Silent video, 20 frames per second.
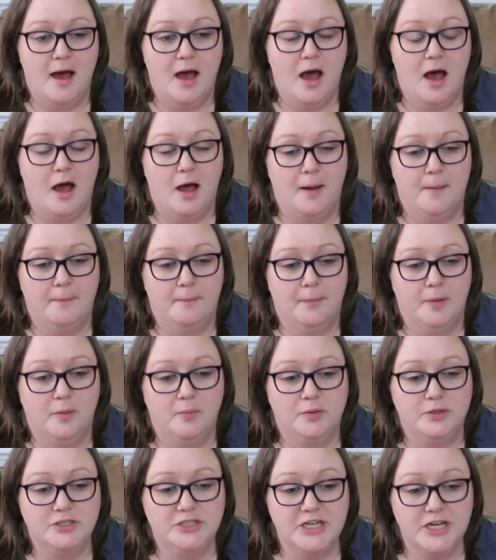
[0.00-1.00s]
um,
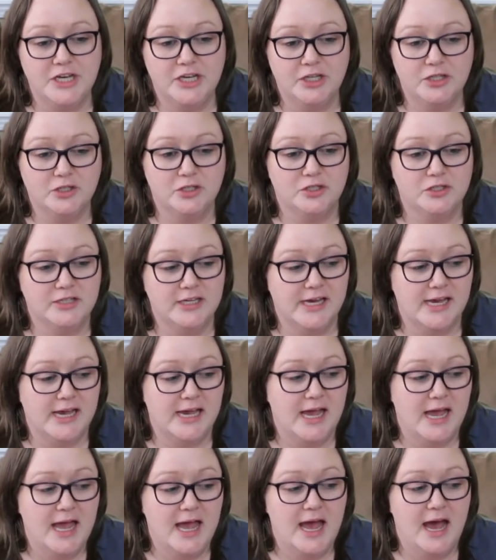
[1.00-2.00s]

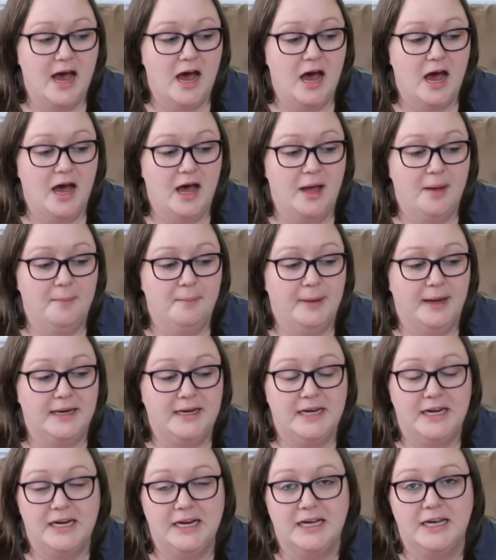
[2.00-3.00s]
particularly uh, my
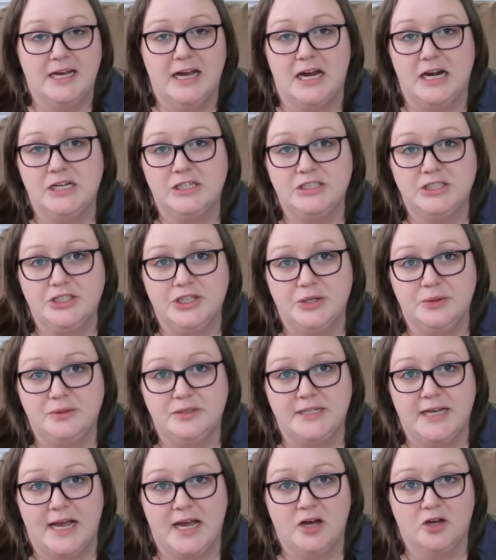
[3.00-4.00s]
knitting kind of
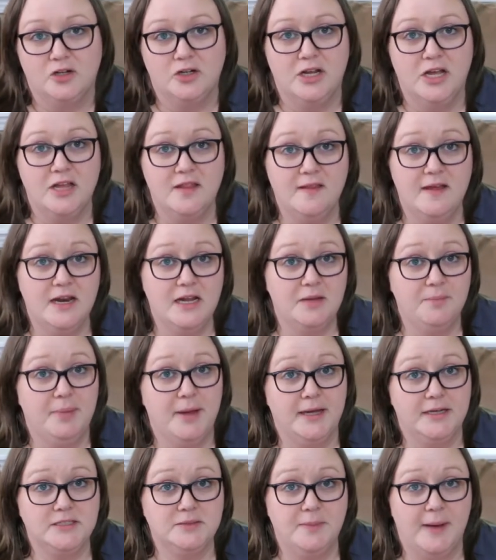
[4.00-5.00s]
slowed down. And then it
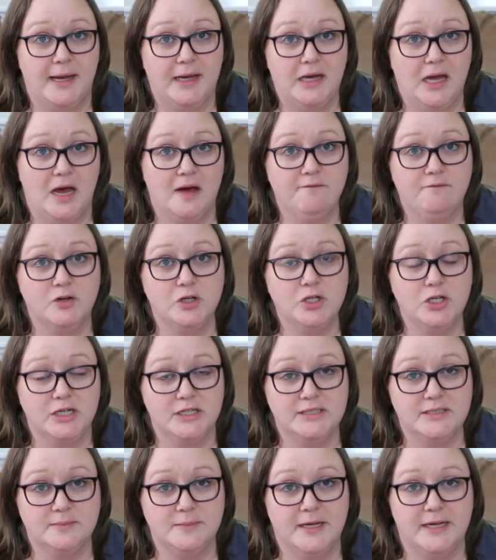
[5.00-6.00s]
picked back up for
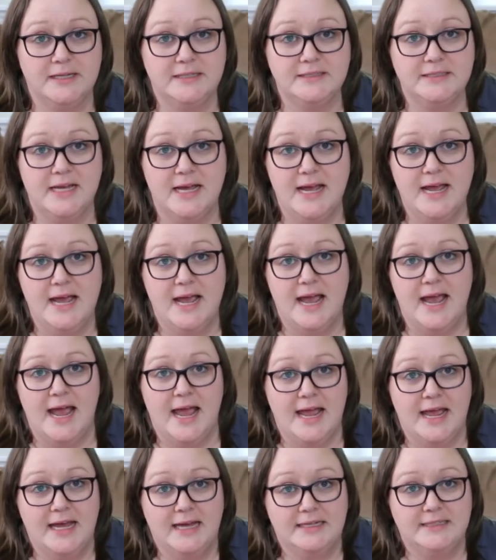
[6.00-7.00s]
Christmas.
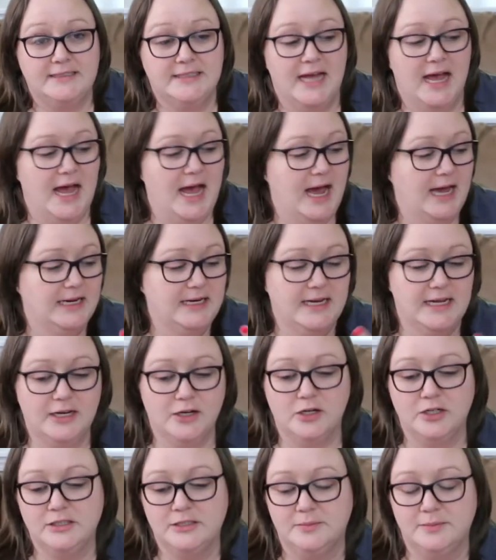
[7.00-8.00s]
And I
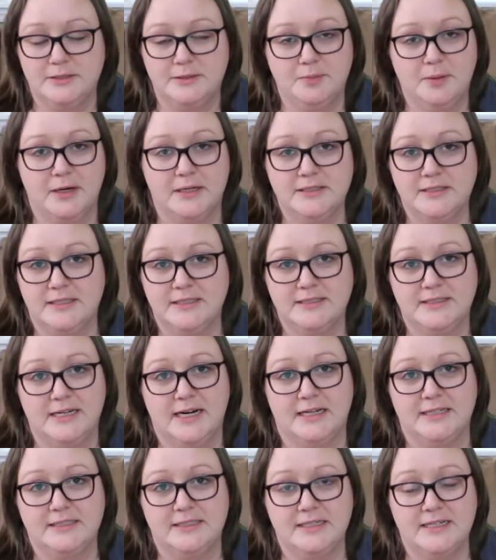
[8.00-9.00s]
knit Christmas presents
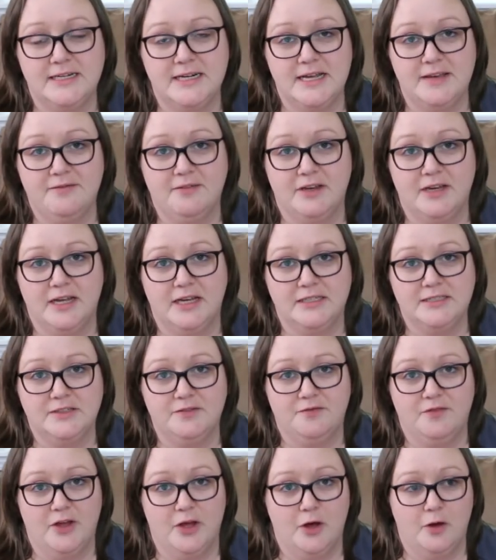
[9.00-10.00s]
that I didn't even get
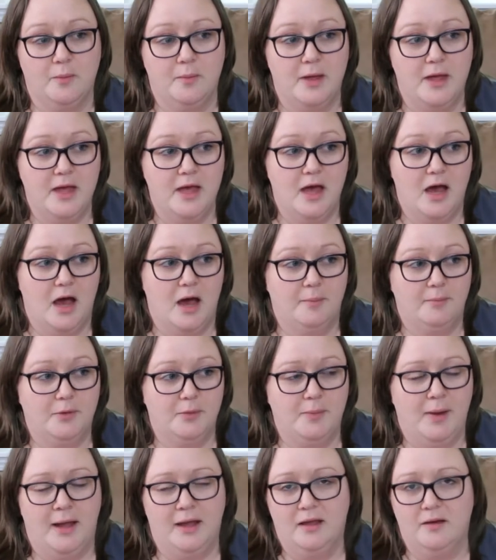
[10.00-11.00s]
to film. Um,
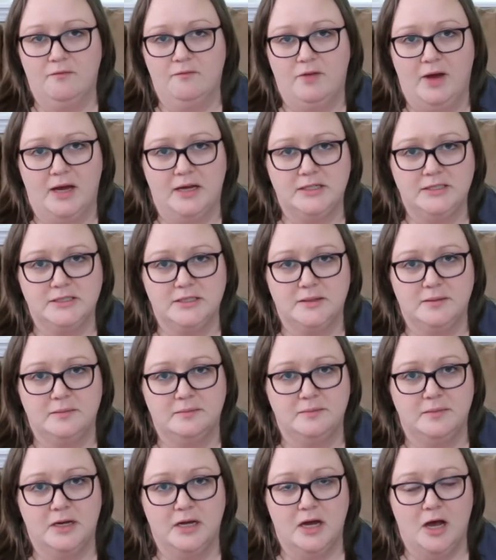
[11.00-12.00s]
you might can find
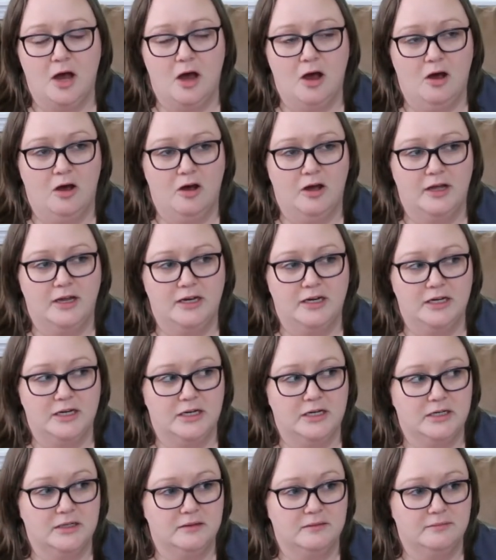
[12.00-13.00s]
them on
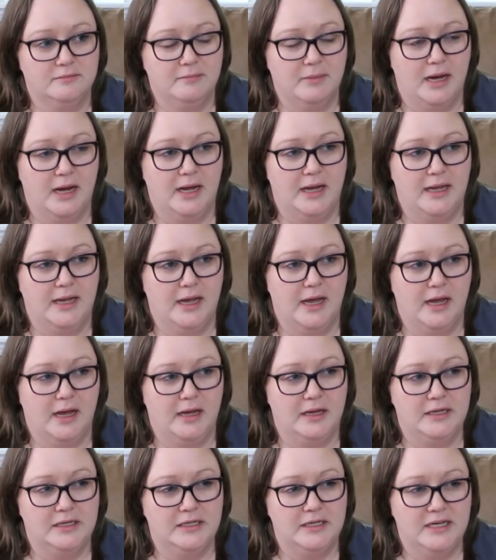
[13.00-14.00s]
my,
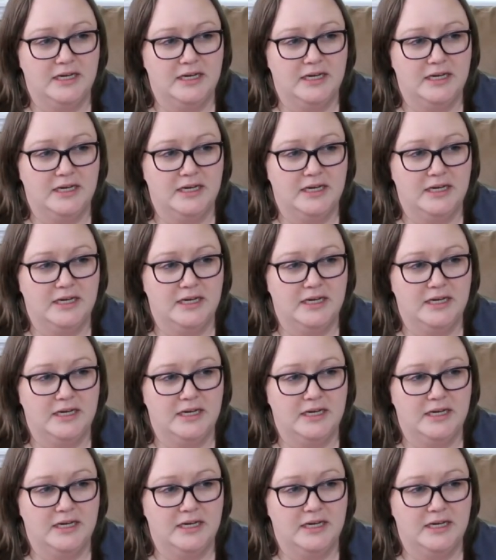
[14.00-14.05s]
uh,